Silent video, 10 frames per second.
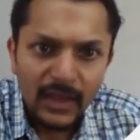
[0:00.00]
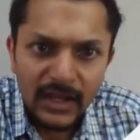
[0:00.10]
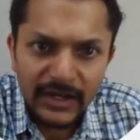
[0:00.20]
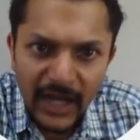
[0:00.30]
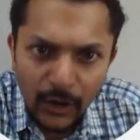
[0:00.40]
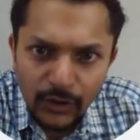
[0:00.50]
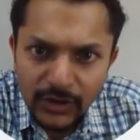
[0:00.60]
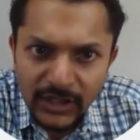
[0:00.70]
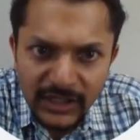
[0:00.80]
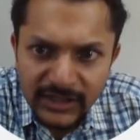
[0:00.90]
now
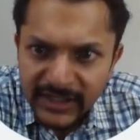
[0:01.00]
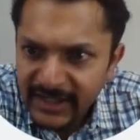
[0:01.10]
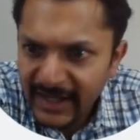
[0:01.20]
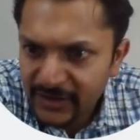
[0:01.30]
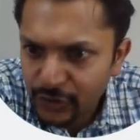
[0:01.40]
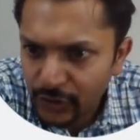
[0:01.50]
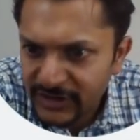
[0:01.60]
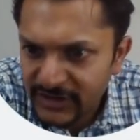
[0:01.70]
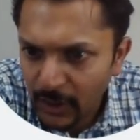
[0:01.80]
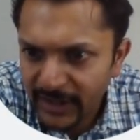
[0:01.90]
the electron is
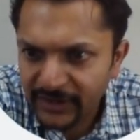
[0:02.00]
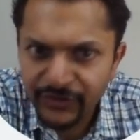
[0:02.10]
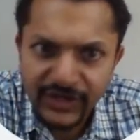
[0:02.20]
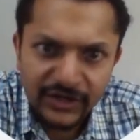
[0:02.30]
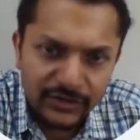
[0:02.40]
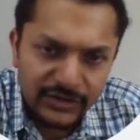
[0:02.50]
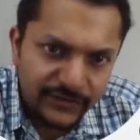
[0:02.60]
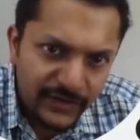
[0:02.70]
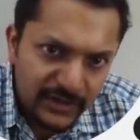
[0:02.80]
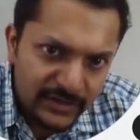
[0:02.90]
now entering into this
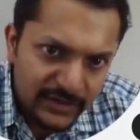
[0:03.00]
field